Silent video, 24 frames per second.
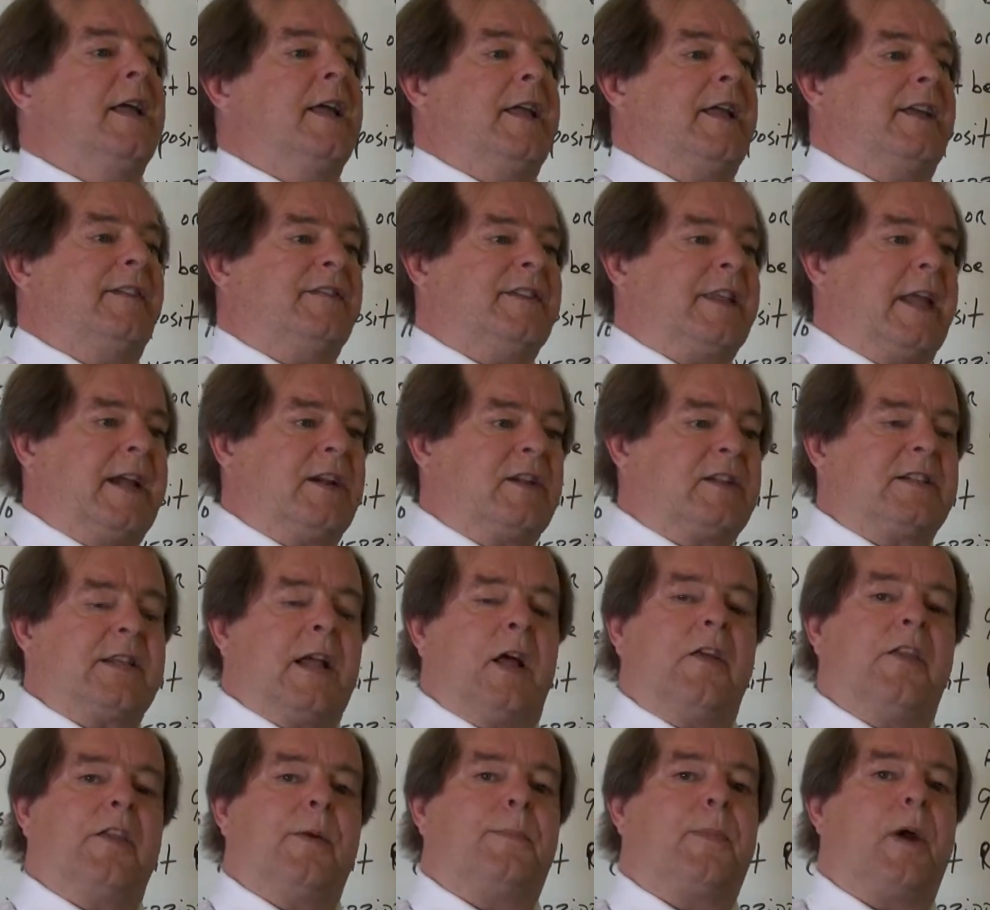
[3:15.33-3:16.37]
If they're
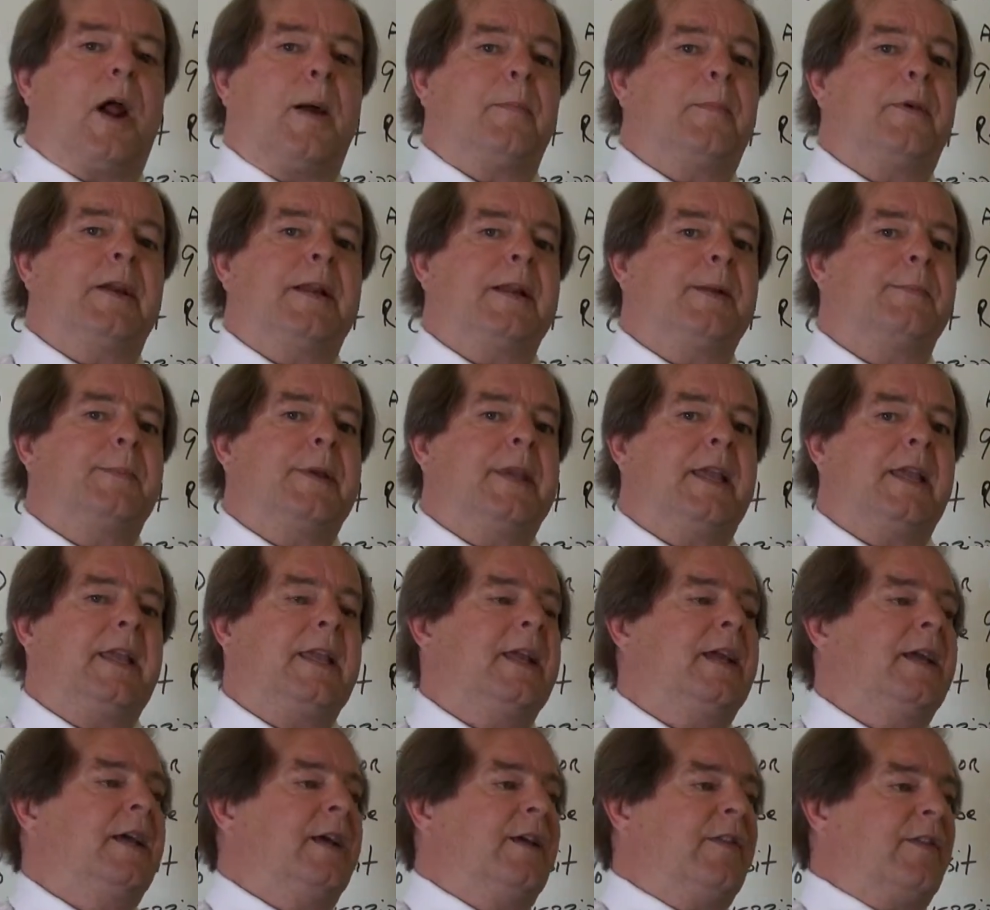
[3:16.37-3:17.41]
selling the property to
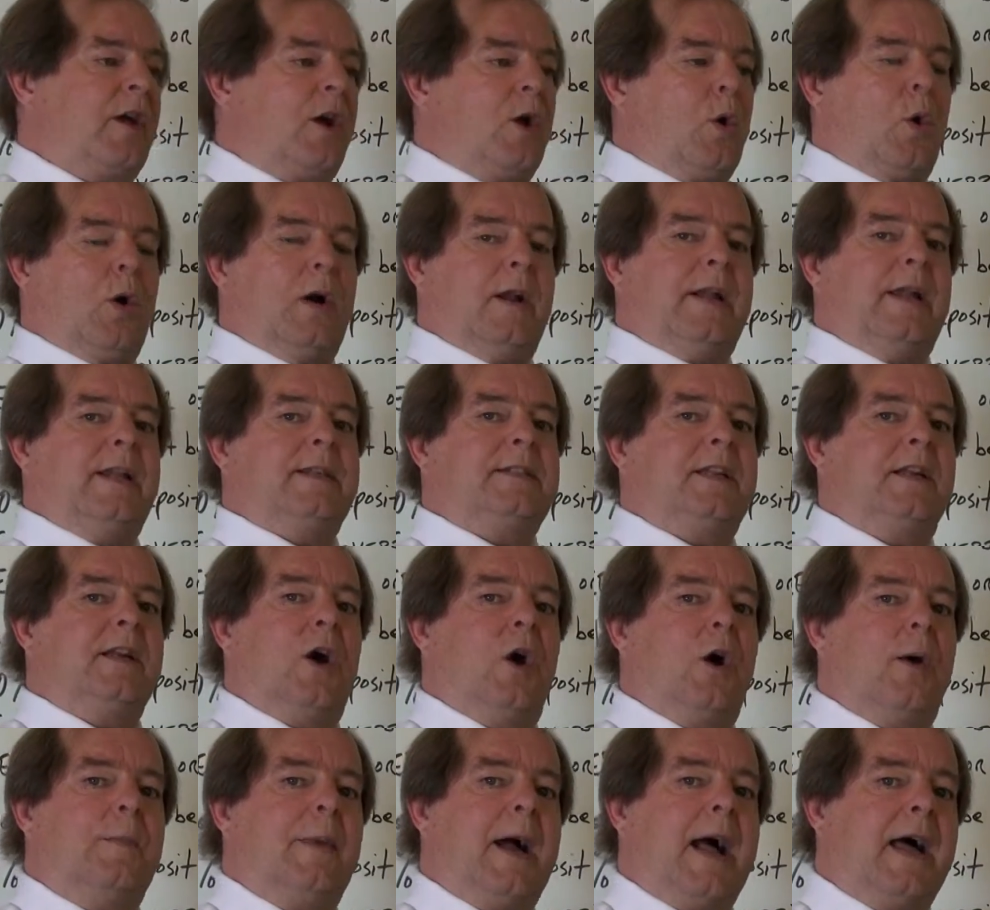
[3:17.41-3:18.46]
me, the court needs to
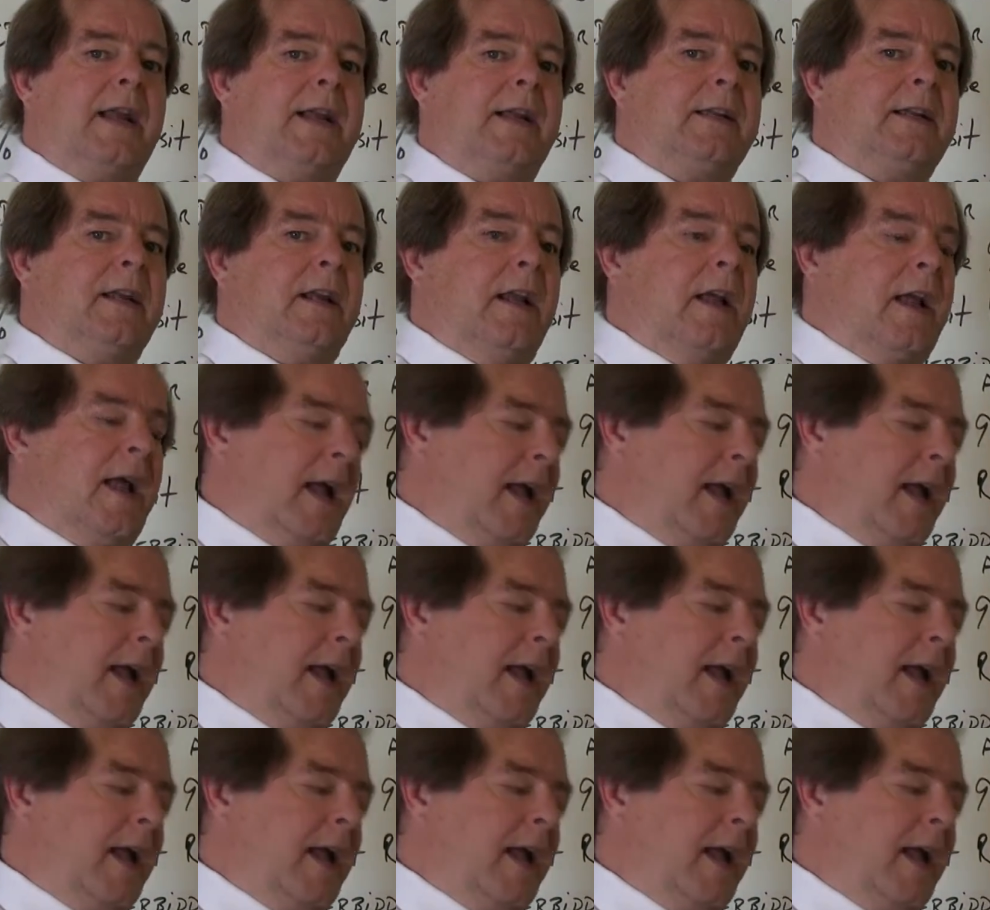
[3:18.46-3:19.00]
know about it,